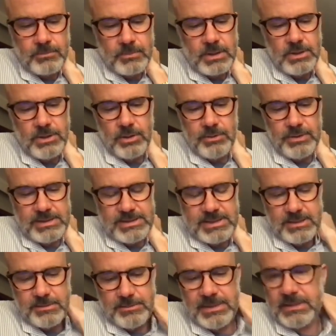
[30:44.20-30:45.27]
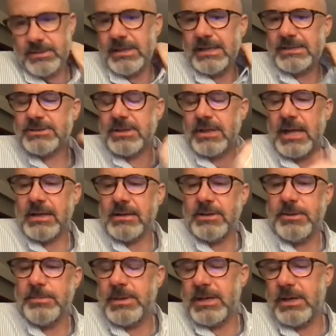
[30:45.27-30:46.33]
you know, they tend to be less likely
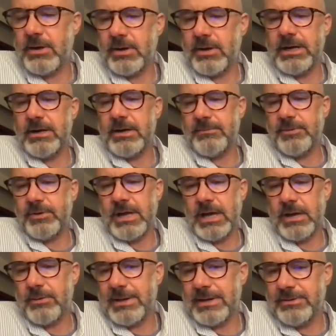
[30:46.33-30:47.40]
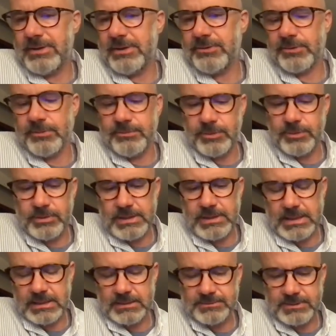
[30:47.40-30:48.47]
to be in our air if you're not around diesel fuel and
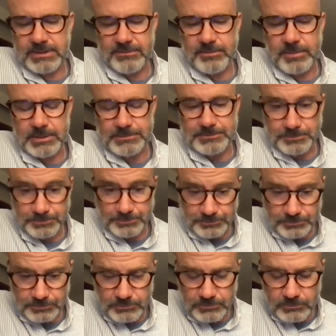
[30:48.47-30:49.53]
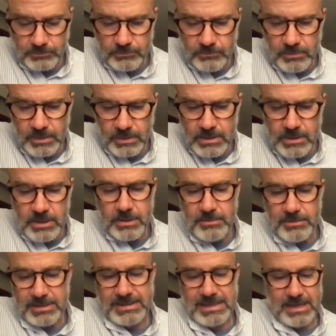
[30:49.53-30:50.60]
that kind of stuff. But
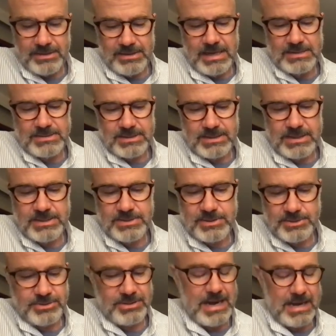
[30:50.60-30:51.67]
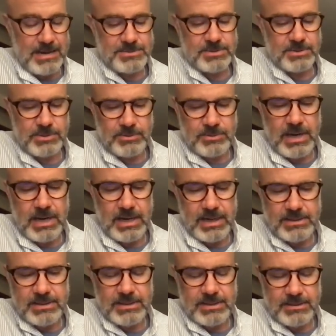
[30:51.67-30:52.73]
the aldehydes and the ketones, you're absolutely right.
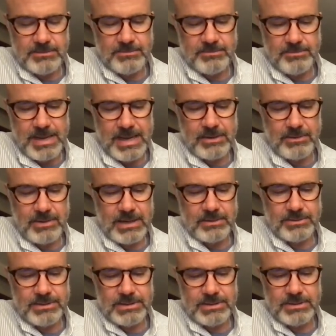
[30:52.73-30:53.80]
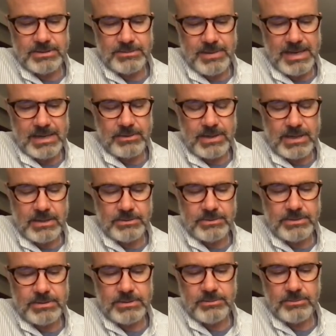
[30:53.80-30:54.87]
Background
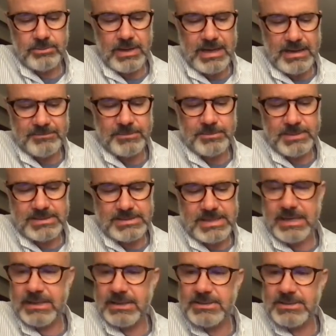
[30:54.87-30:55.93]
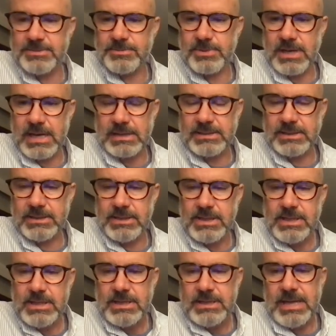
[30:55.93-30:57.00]
will have to be taken and subtracted.
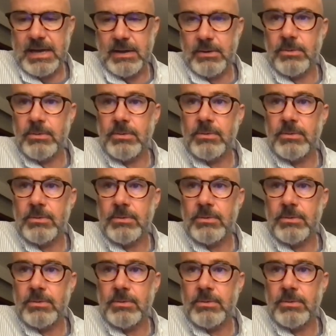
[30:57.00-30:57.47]
Now,